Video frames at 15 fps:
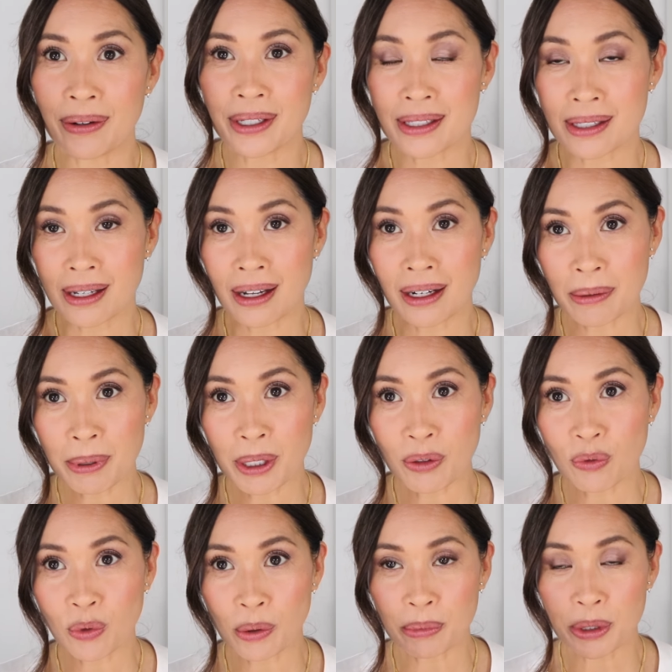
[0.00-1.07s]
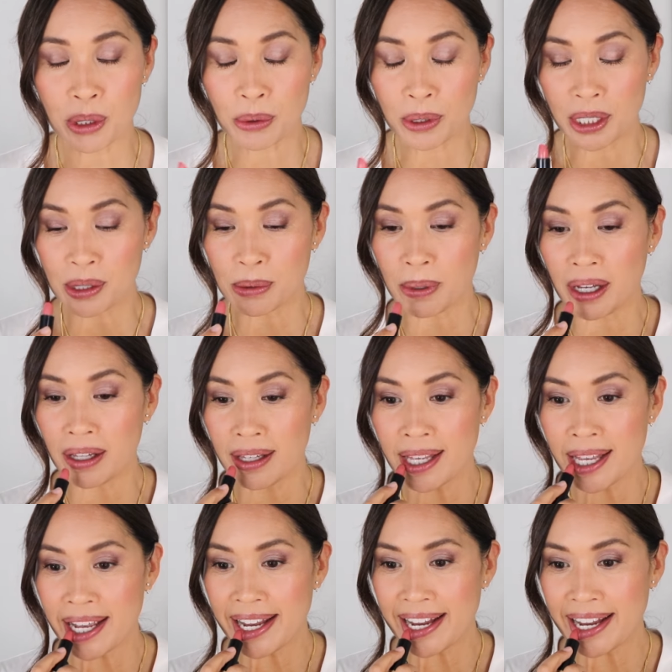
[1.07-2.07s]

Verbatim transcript: It's got a bit of warmth to it as well.